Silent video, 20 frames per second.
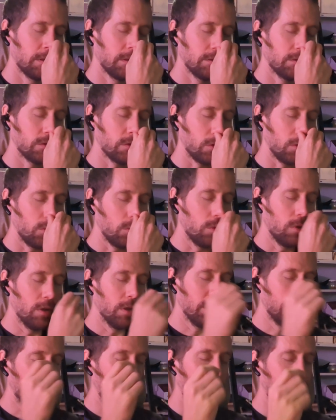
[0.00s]
So you
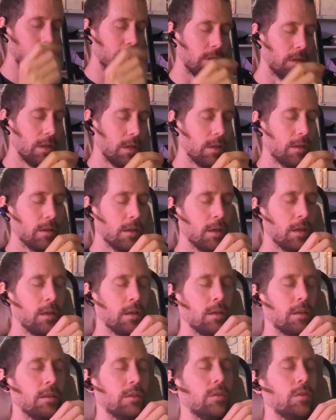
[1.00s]
really have to like,
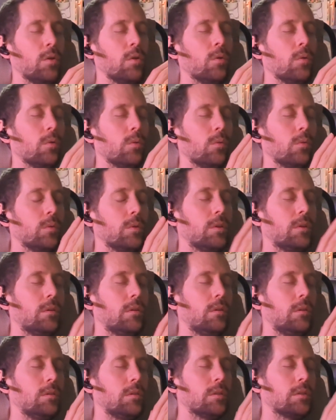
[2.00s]
don't
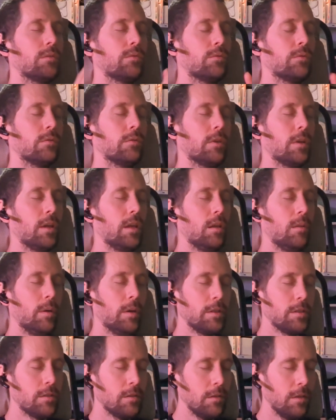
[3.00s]
just forget
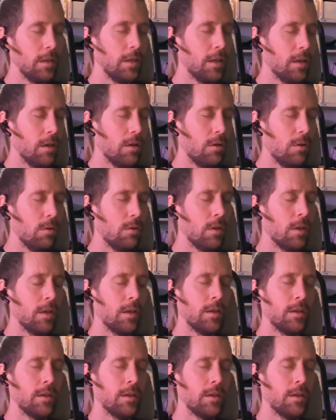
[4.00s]
about your ego.